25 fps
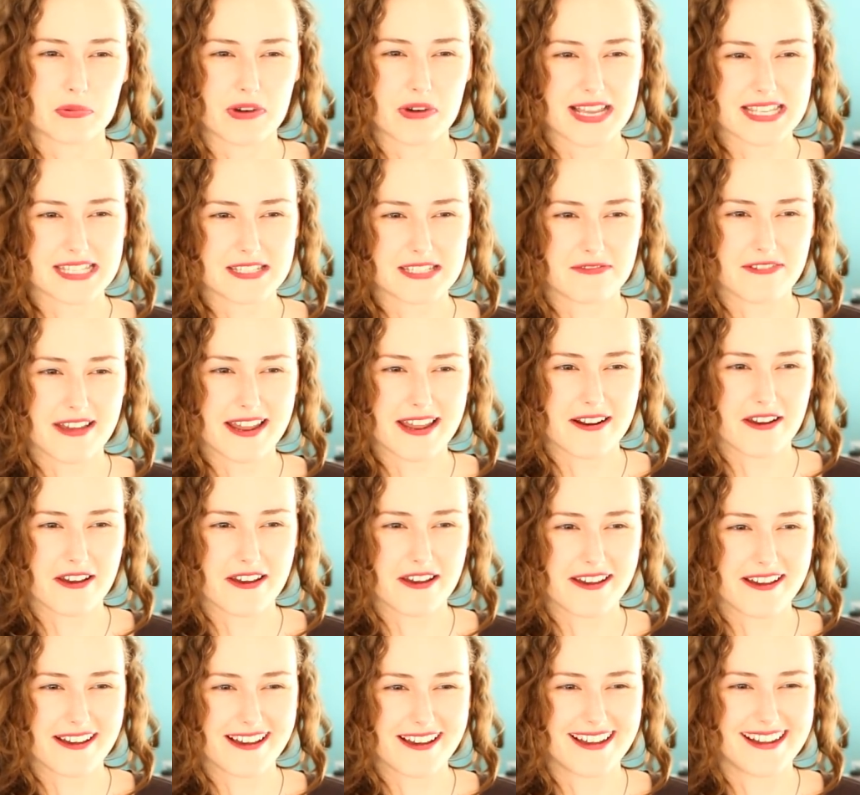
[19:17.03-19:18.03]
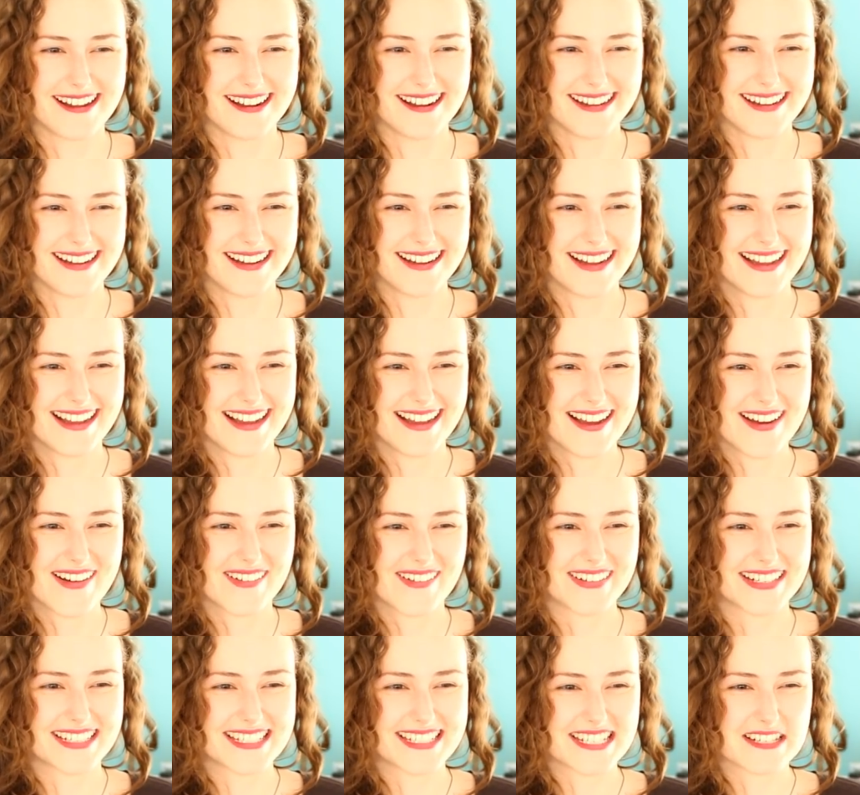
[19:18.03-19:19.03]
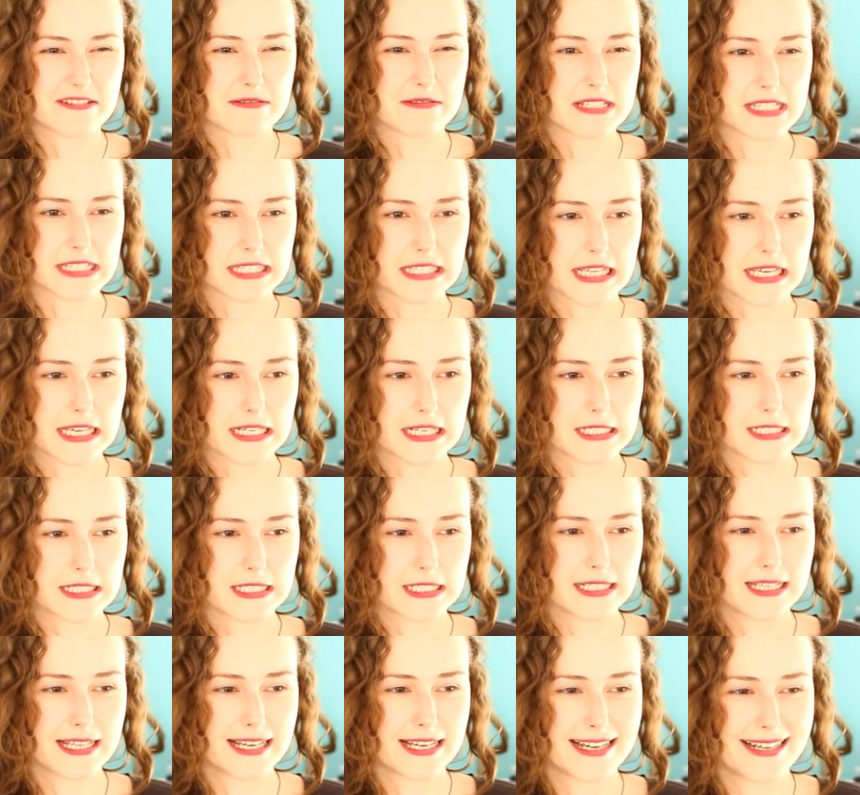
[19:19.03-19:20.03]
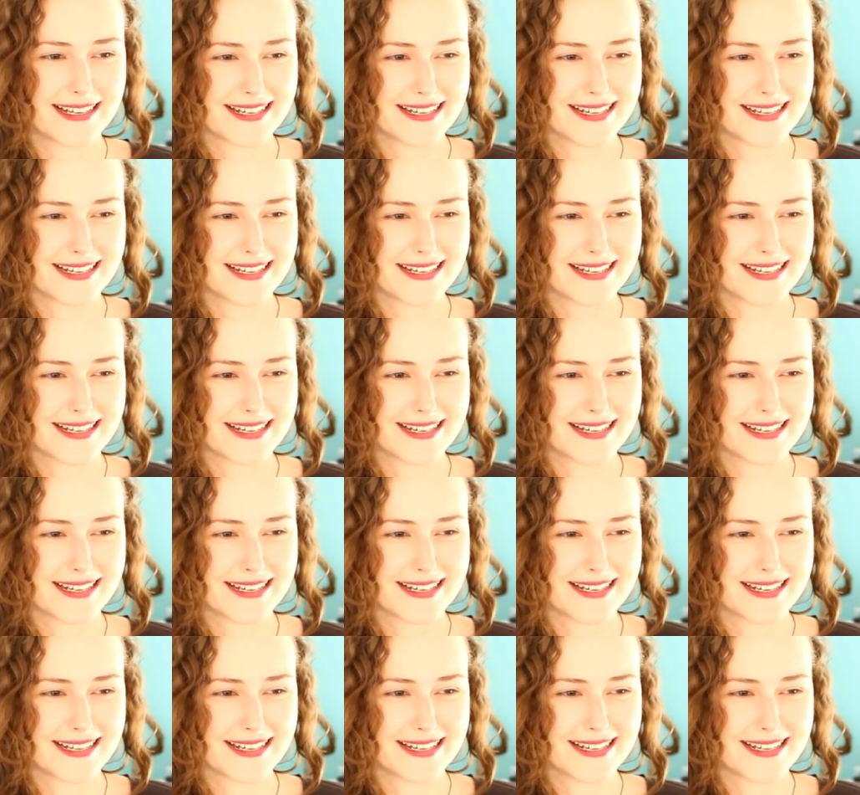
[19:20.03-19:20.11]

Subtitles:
breastfed her when she was little,